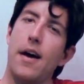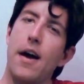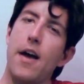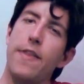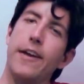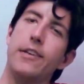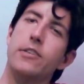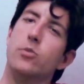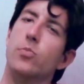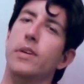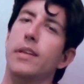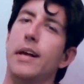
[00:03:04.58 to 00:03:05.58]
I think I
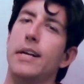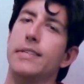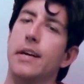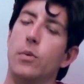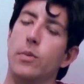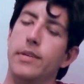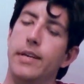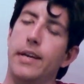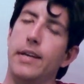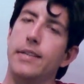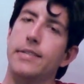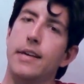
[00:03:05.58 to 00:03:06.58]
just realized how
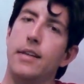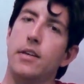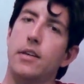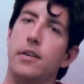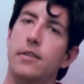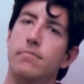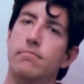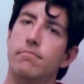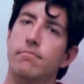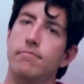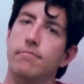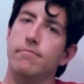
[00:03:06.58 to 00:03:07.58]
ridiculous I look
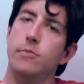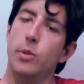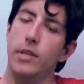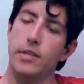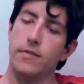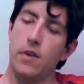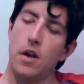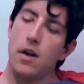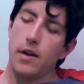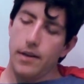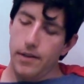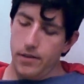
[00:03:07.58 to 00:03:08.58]
doing this
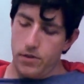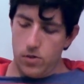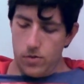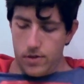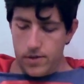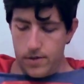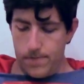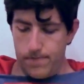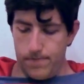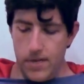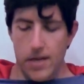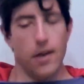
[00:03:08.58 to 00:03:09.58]
vlog in the suit.
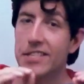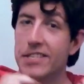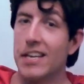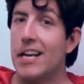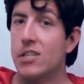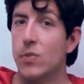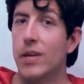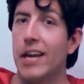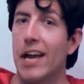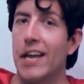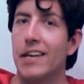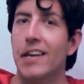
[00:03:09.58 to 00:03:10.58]
This last
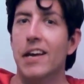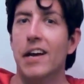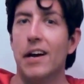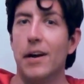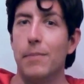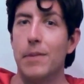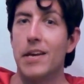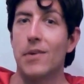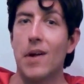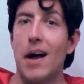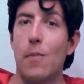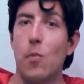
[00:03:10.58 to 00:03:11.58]
weekend, uh, me and
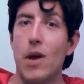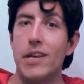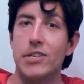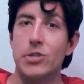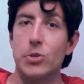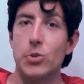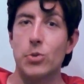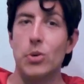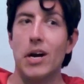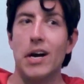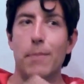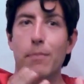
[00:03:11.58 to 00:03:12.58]
Rob went
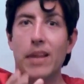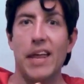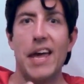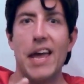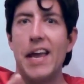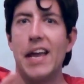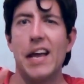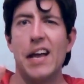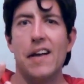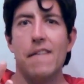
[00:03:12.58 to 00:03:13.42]
to uh, play